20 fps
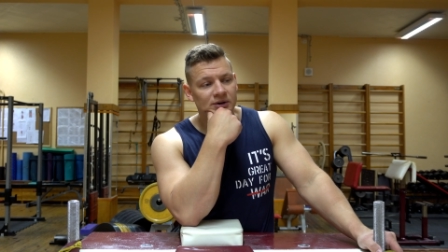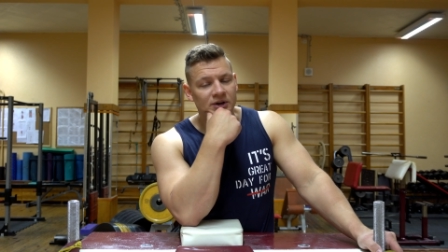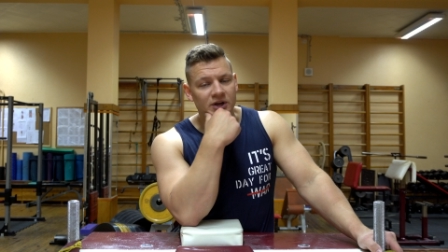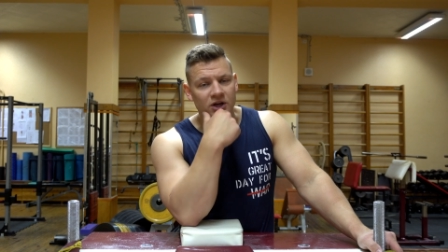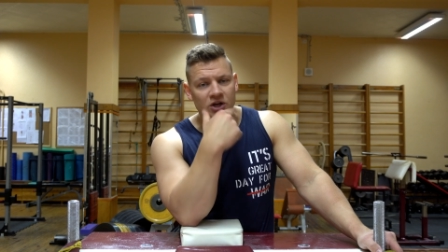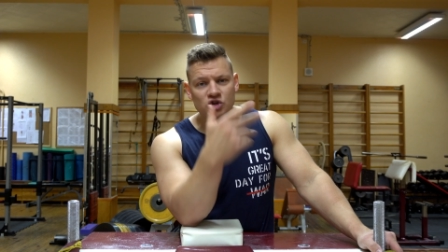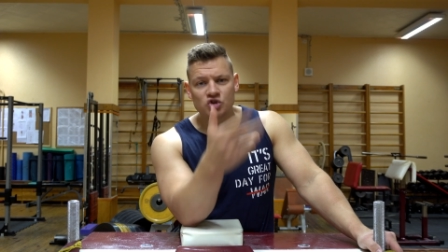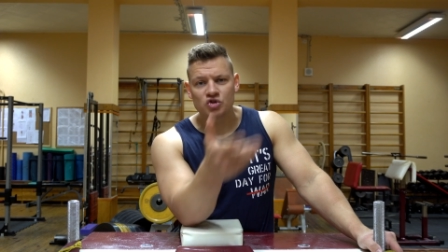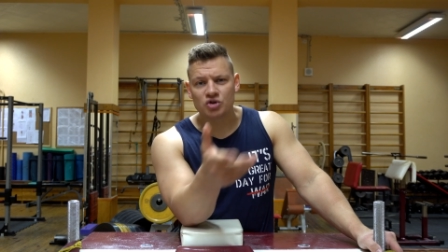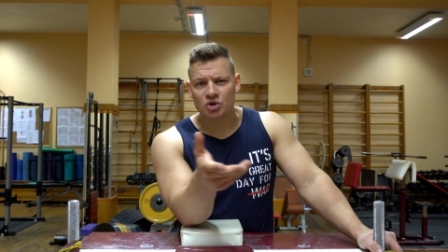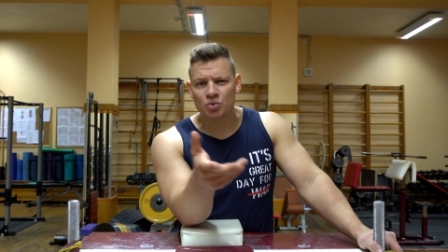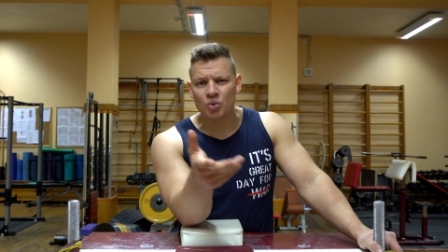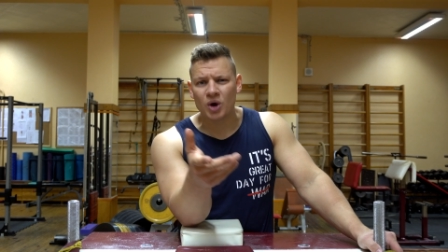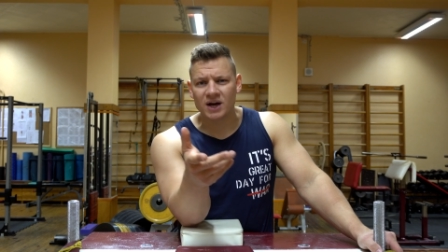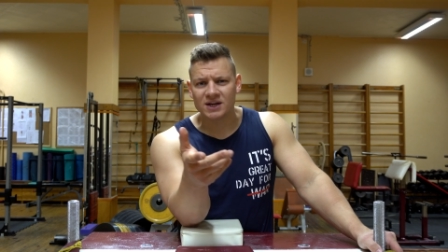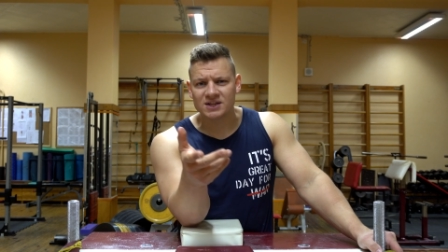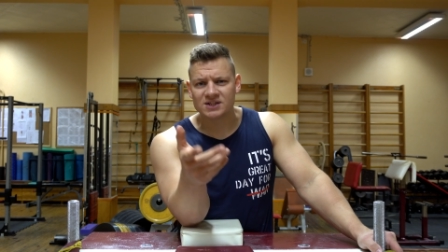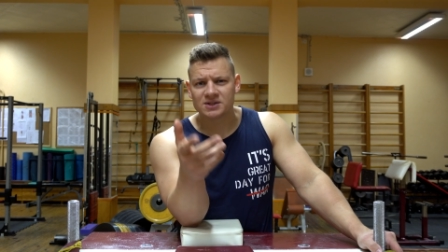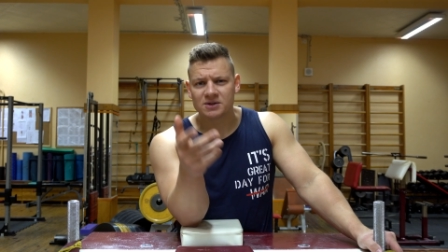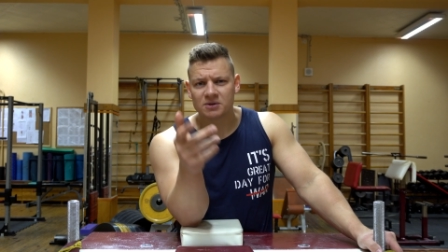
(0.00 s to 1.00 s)
injury
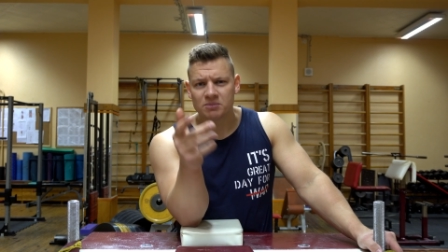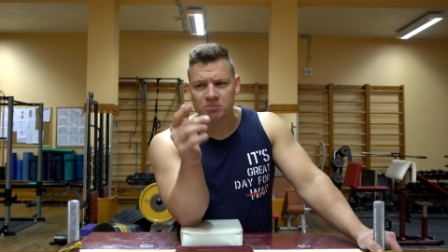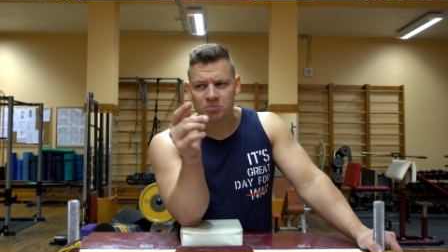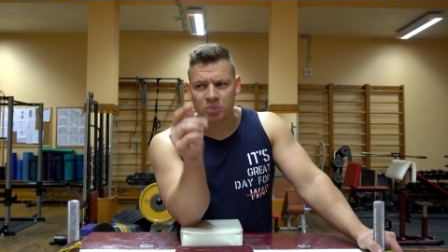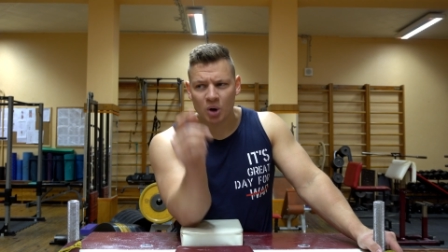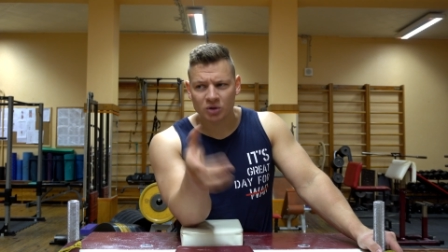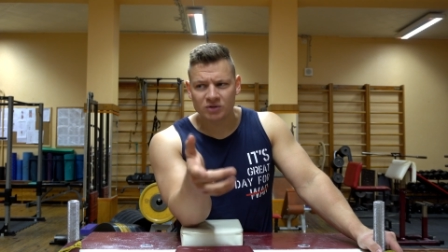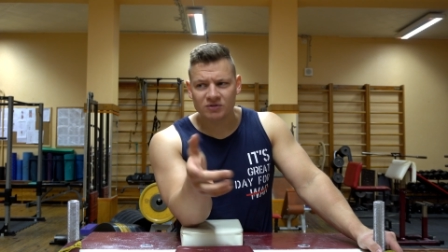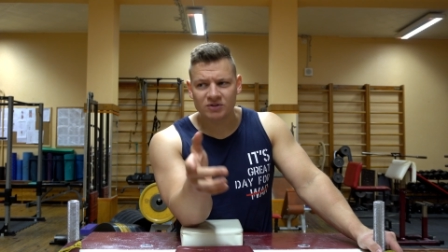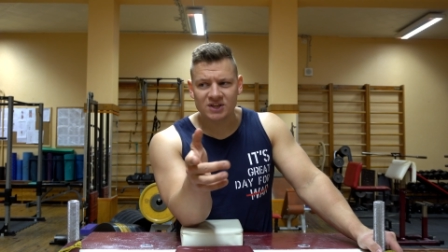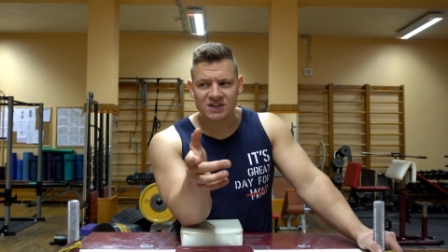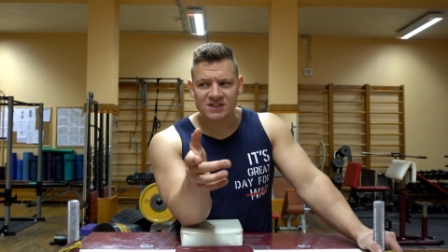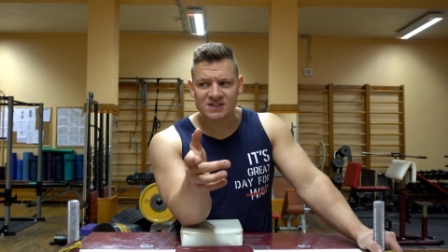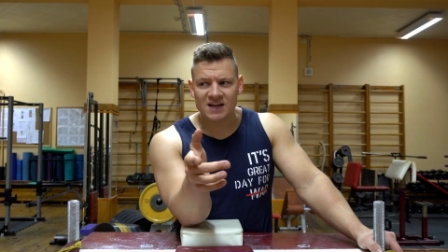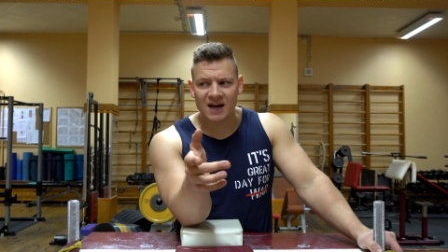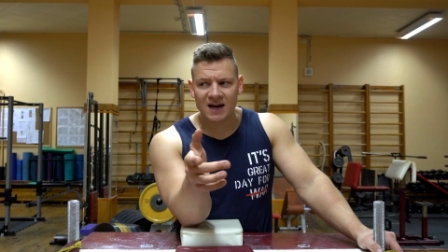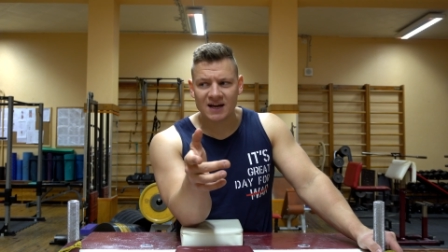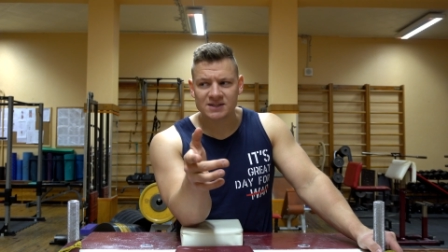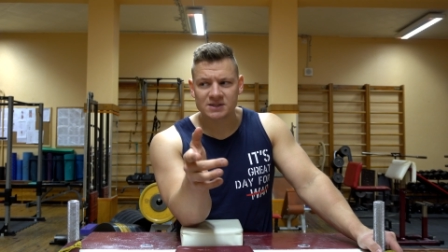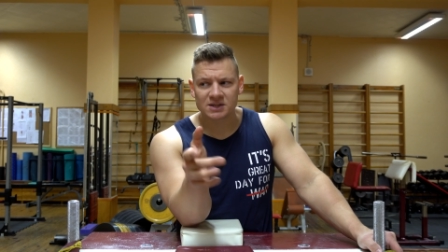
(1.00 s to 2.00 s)
wise, both of these
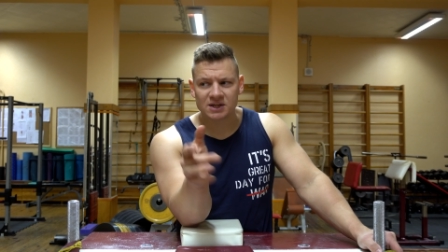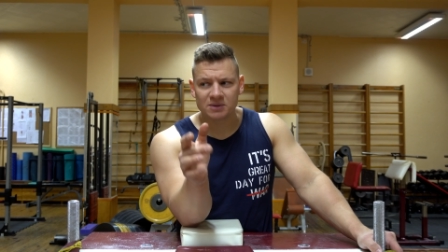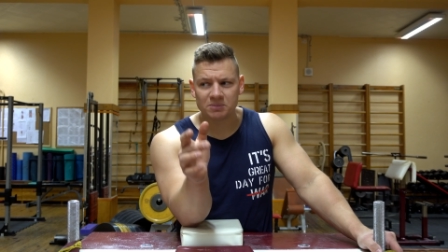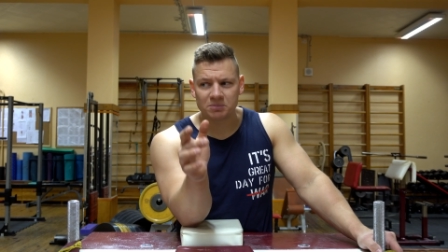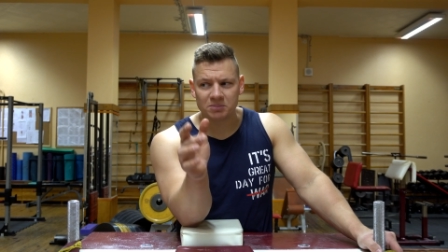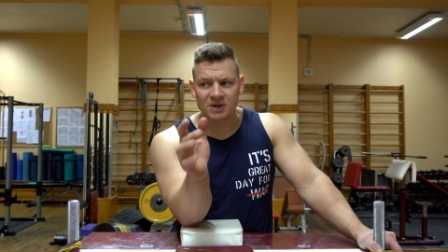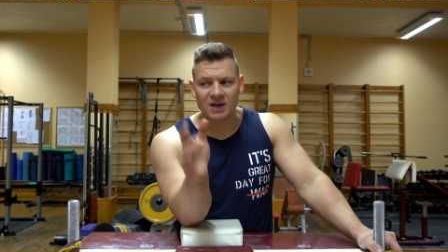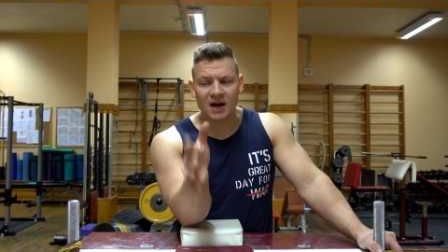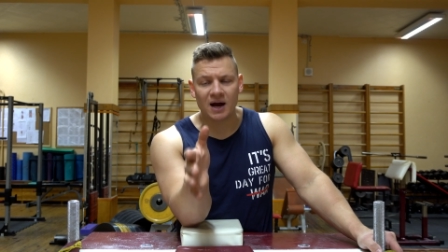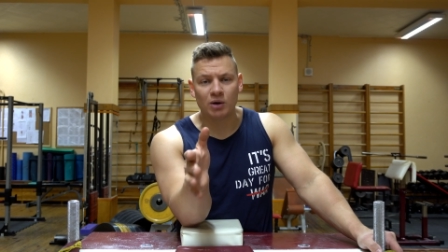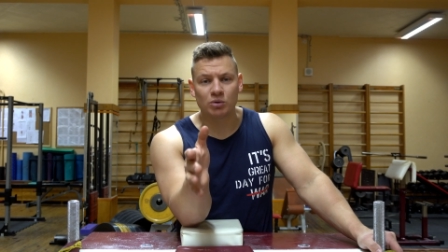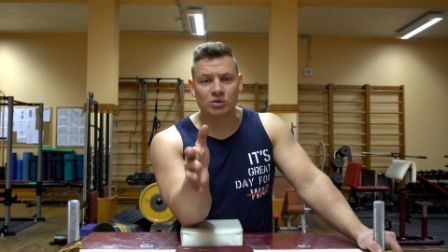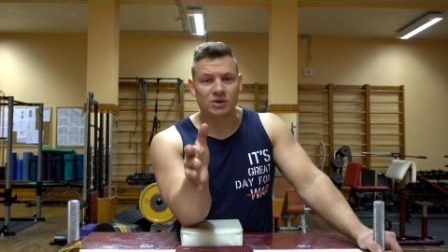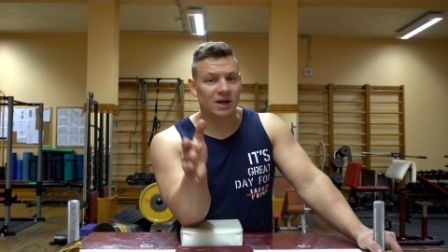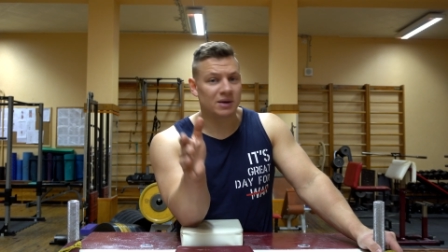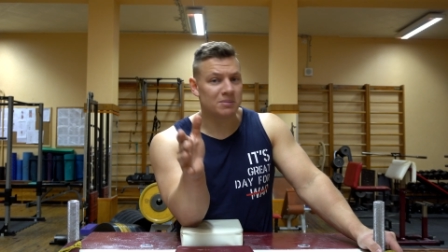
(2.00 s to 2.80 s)
guys have been out.